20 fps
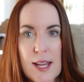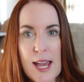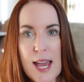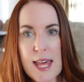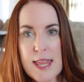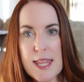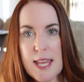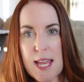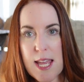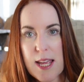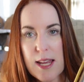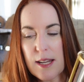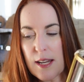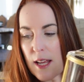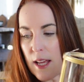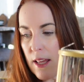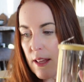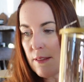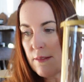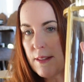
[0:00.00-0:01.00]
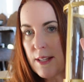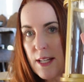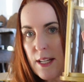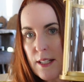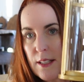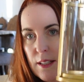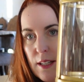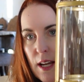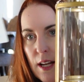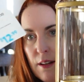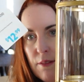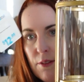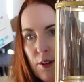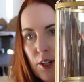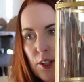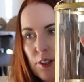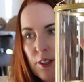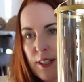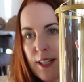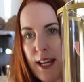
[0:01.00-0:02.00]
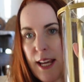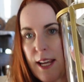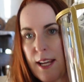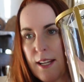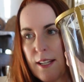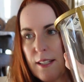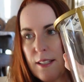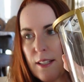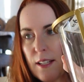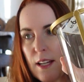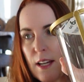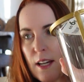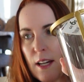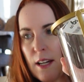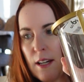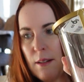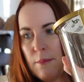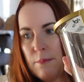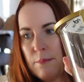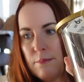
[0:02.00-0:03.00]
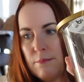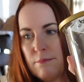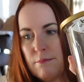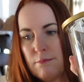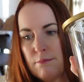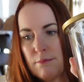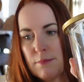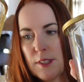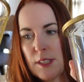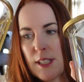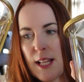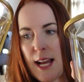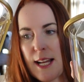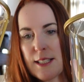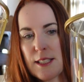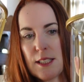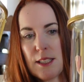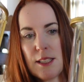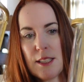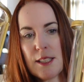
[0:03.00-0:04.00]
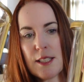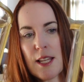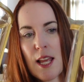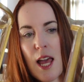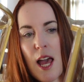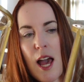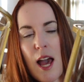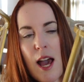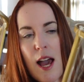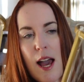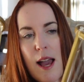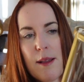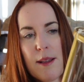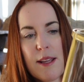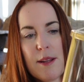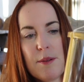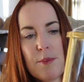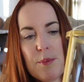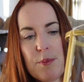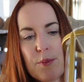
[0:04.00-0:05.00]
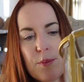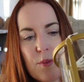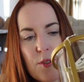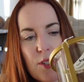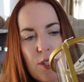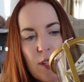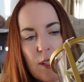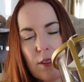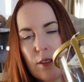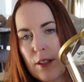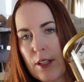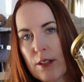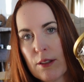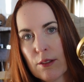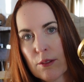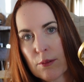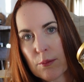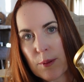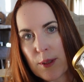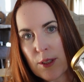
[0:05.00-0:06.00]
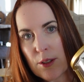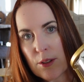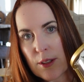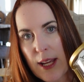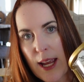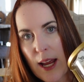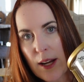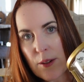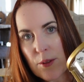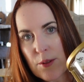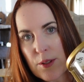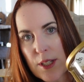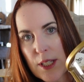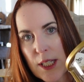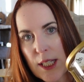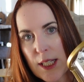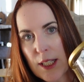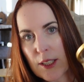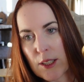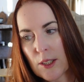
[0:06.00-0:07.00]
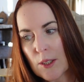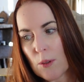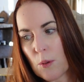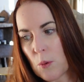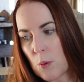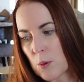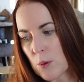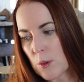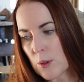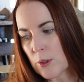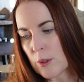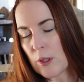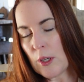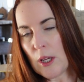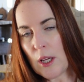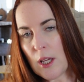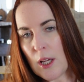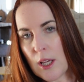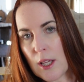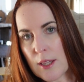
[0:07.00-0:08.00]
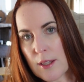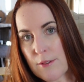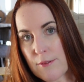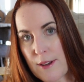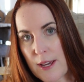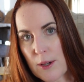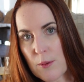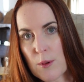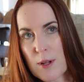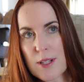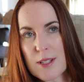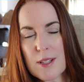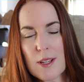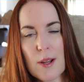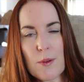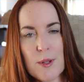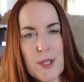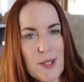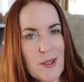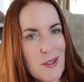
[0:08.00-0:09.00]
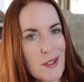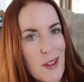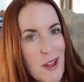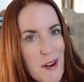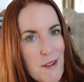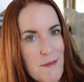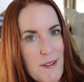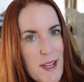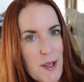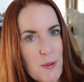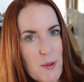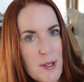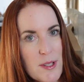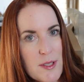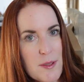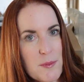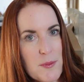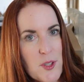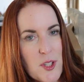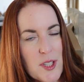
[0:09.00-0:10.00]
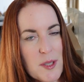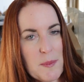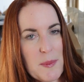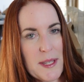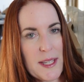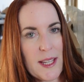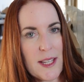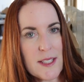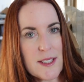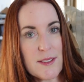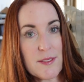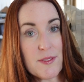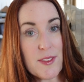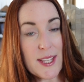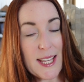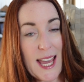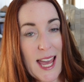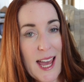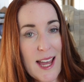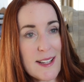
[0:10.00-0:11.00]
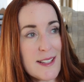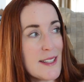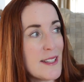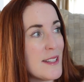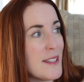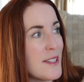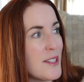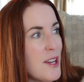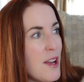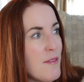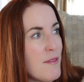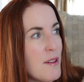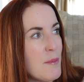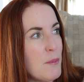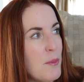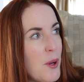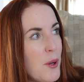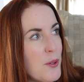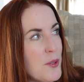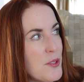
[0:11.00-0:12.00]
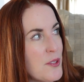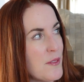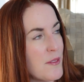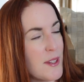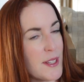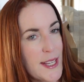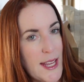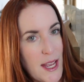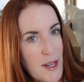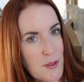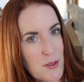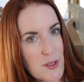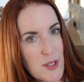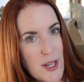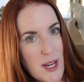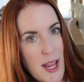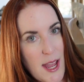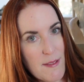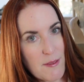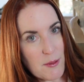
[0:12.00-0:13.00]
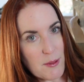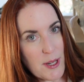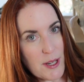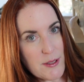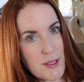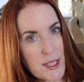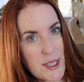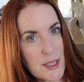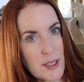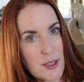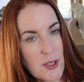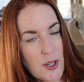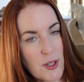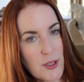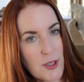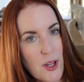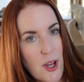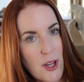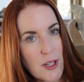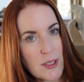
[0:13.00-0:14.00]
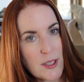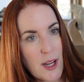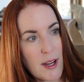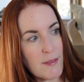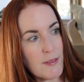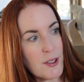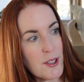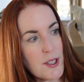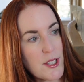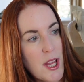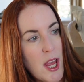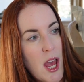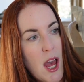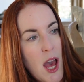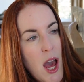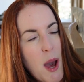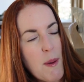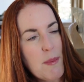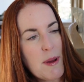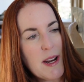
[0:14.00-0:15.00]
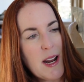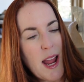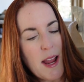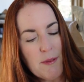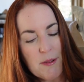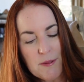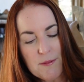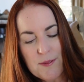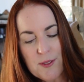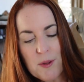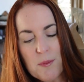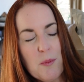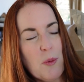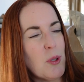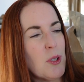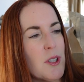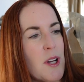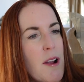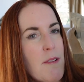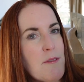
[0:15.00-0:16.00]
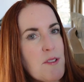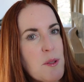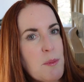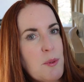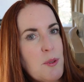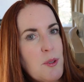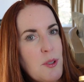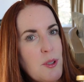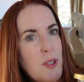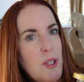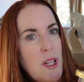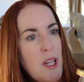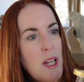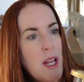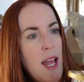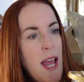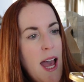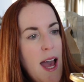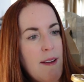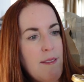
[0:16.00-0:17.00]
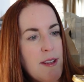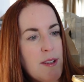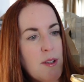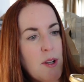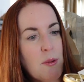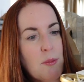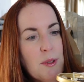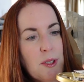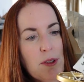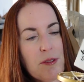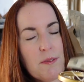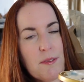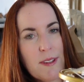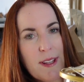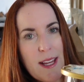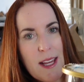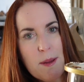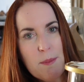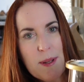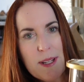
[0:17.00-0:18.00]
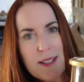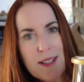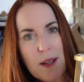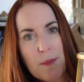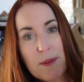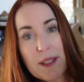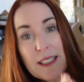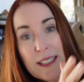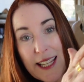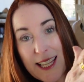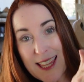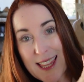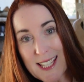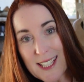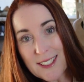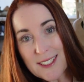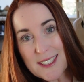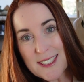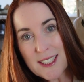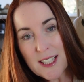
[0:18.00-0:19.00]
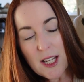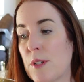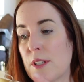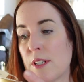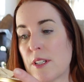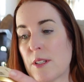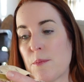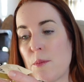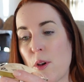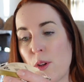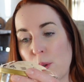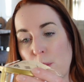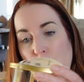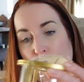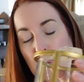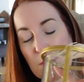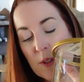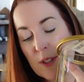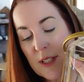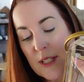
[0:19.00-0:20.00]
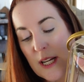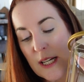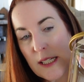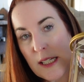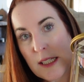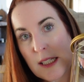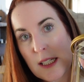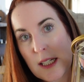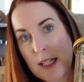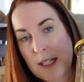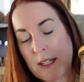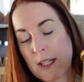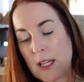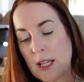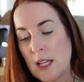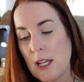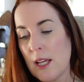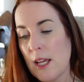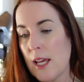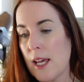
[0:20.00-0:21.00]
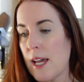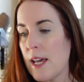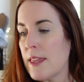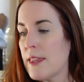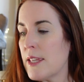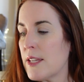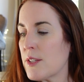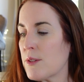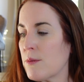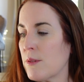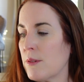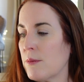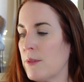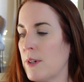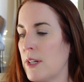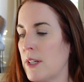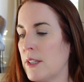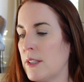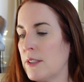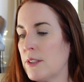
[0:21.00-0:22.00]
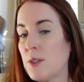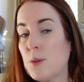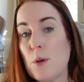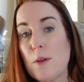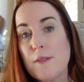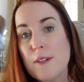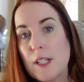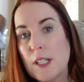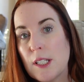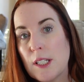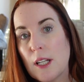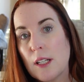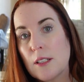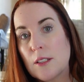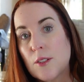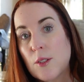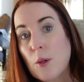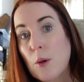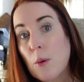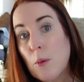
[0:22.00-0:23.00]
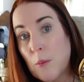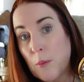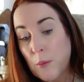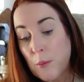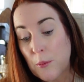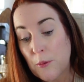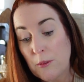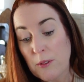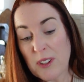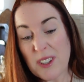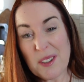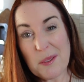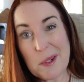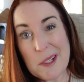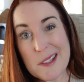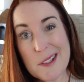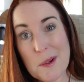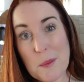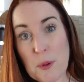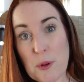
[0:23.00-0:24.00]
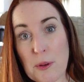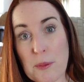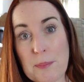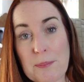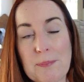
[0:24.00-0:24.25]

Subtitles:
And then these kind of hurricane glasses, I can stick either real candles in here or the fake ones. We use a lot of fake ones just because of the cats and stuff, and most of the candles that I have around here are not covered, but I would feel more comfortable having a real flame in something like this. The smaller one was $9.99 and this one was $12.99, so really reasonable.